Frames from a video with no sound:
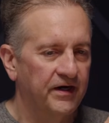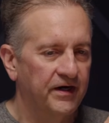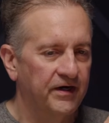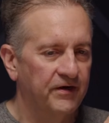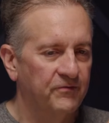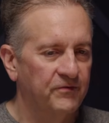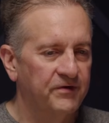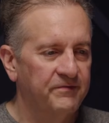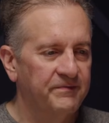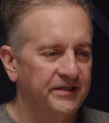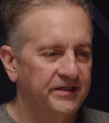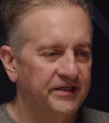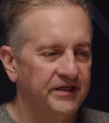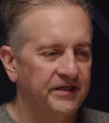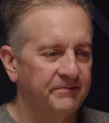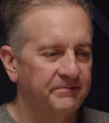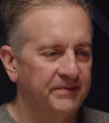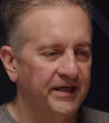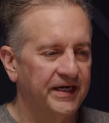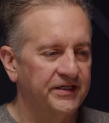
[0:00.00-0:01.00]
we've been
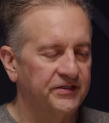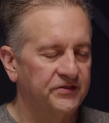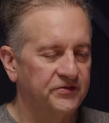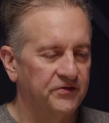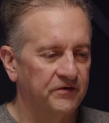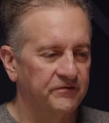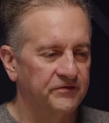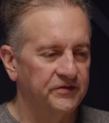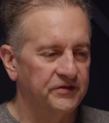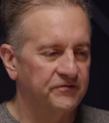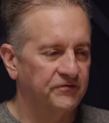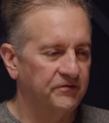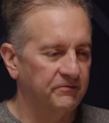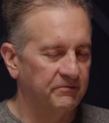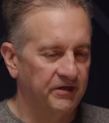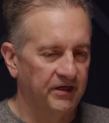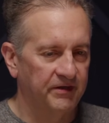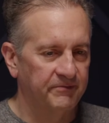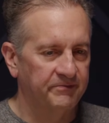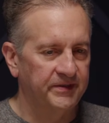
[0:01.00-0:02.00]
getting bad service from
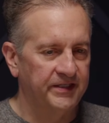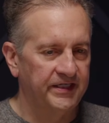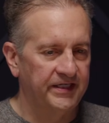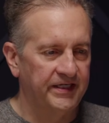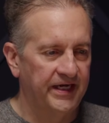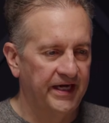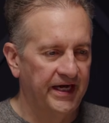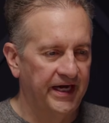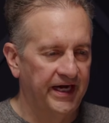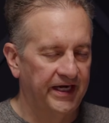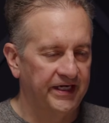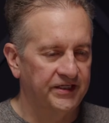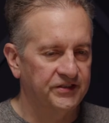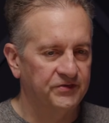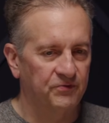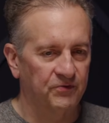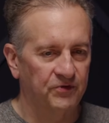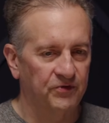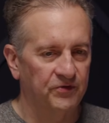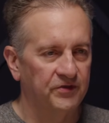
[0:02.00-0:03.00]
company
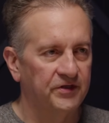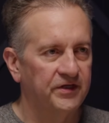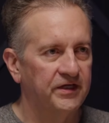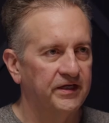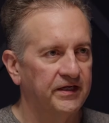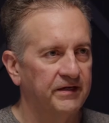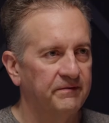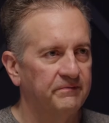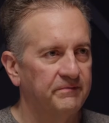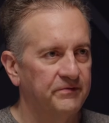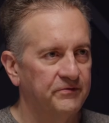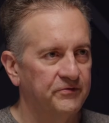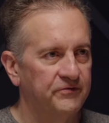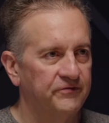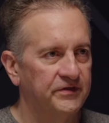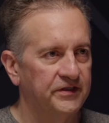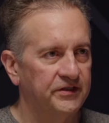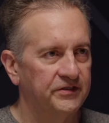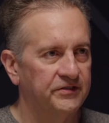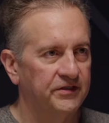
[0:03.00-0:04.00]
X. We're looking at
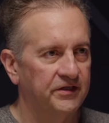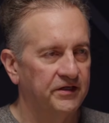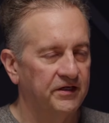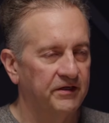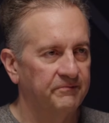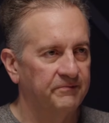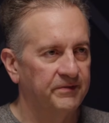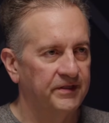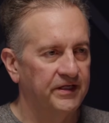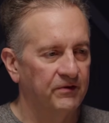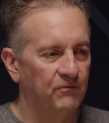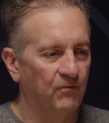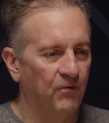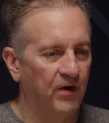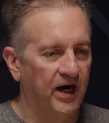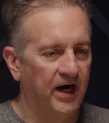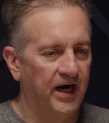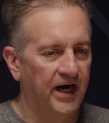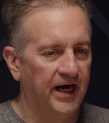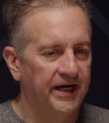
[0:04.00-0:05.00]
moving to company
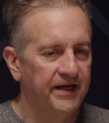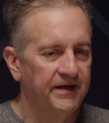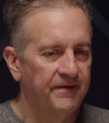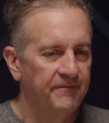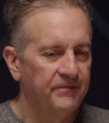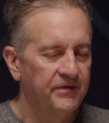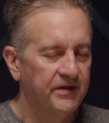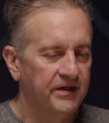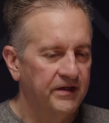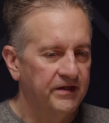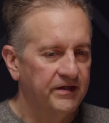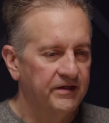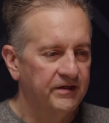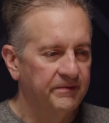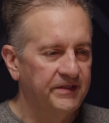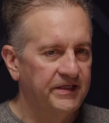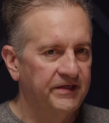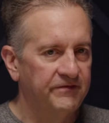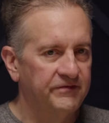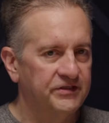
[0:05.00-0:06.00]
Y. Let
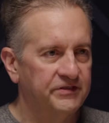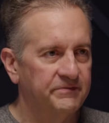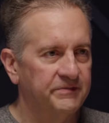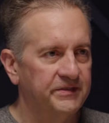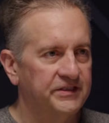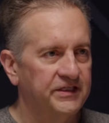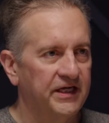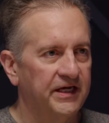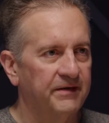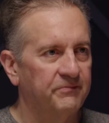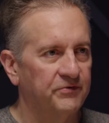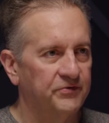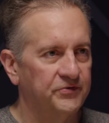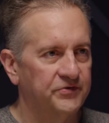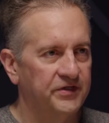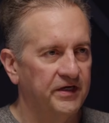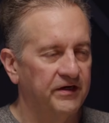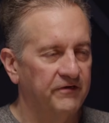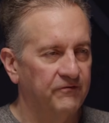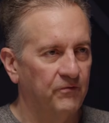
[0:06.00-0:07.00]
me give you some
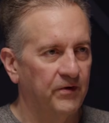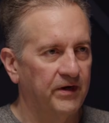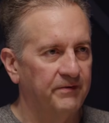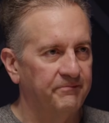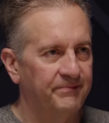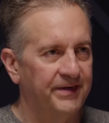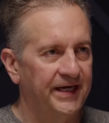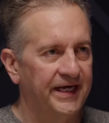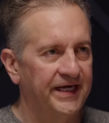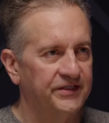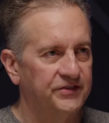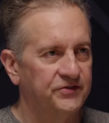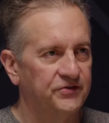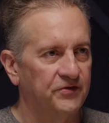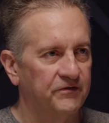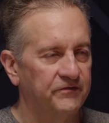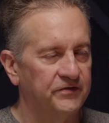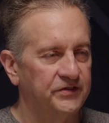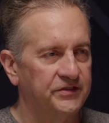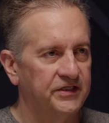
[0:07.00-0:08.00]
examples of what bad
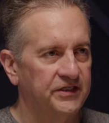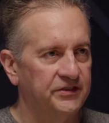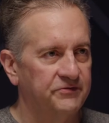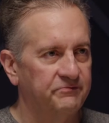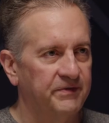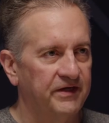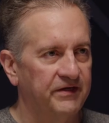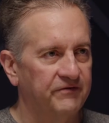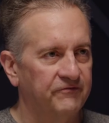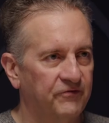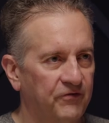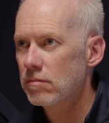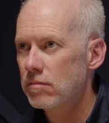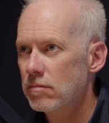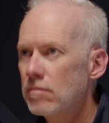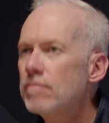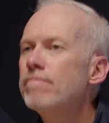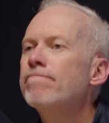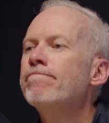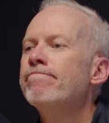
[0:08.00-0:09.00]
service has been for
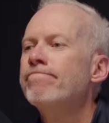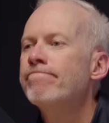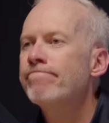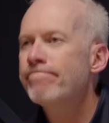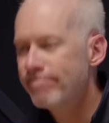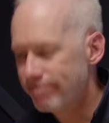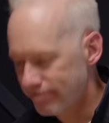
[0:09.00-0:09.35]
us. We've